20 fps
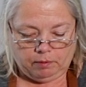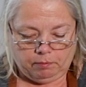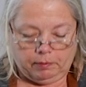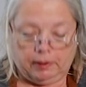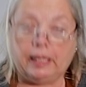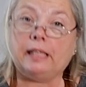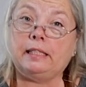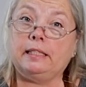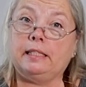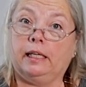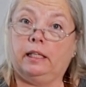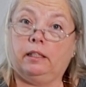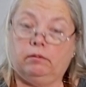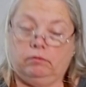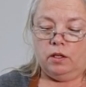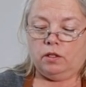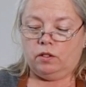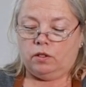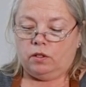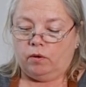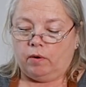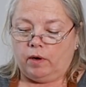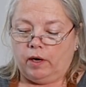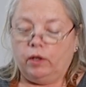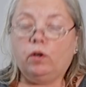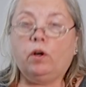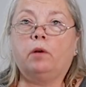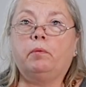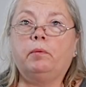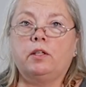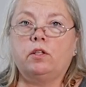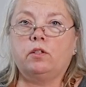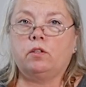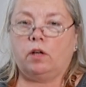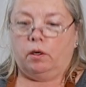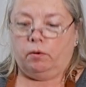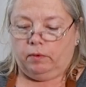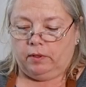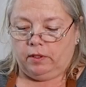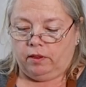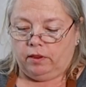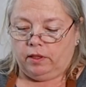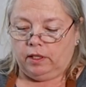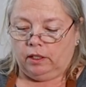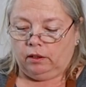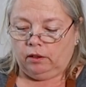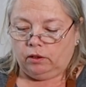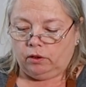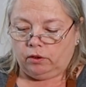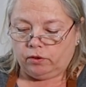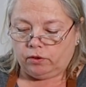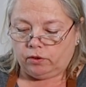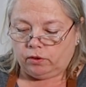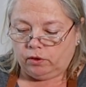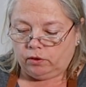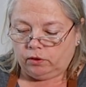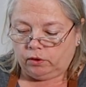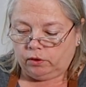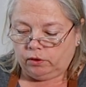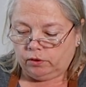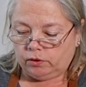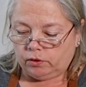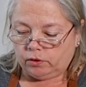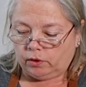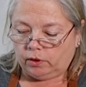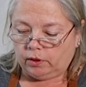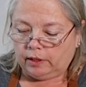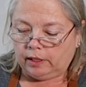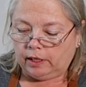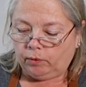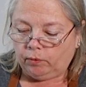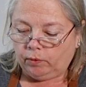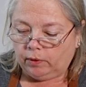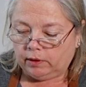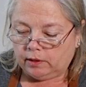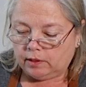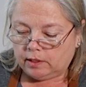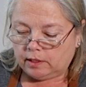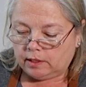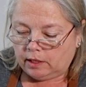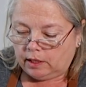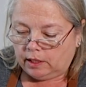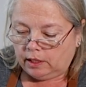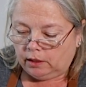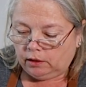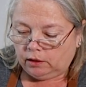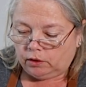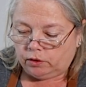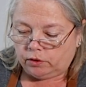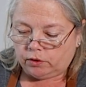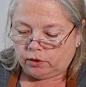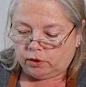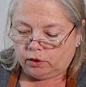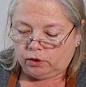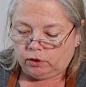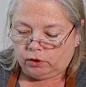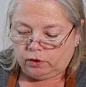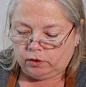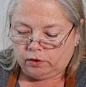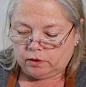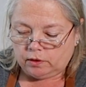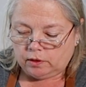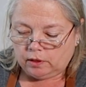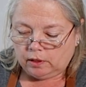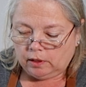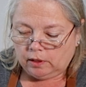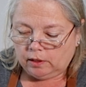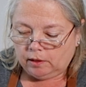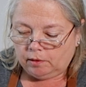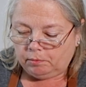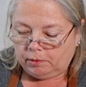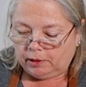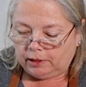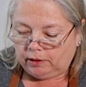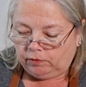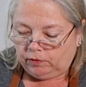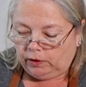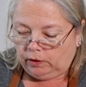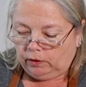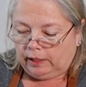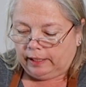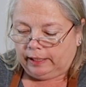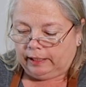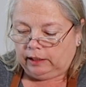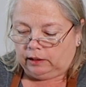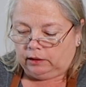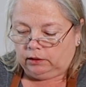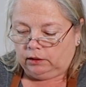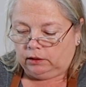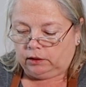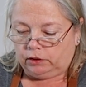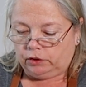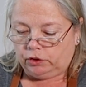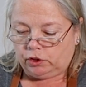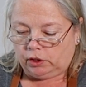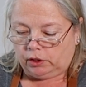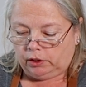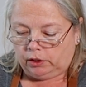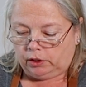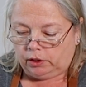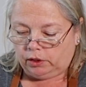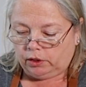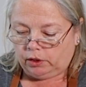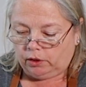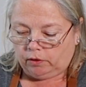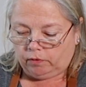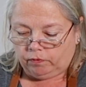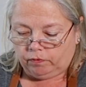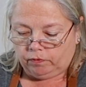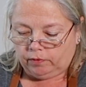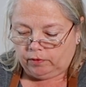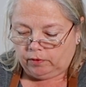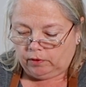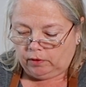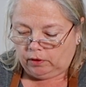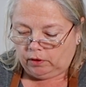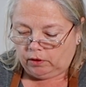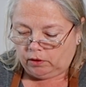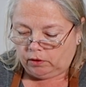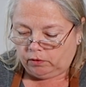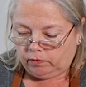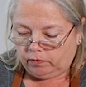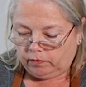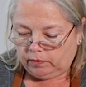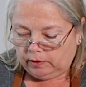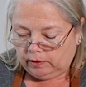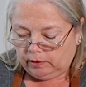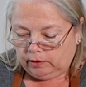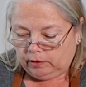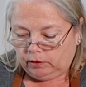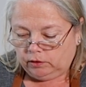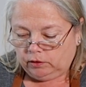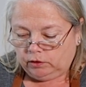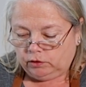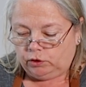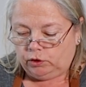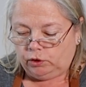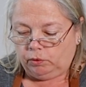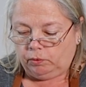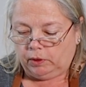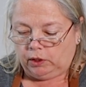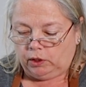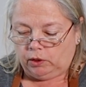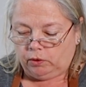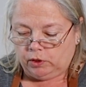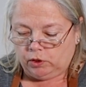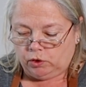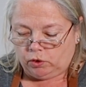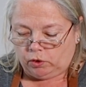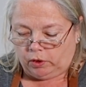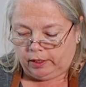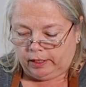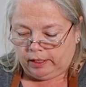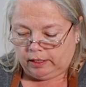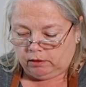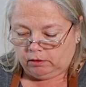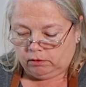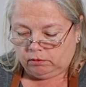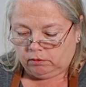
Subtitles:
that's it. So I normally start with thin little circles, or cut with thin little circles. But if you like it a little chunkier, you know, do what you enjoy.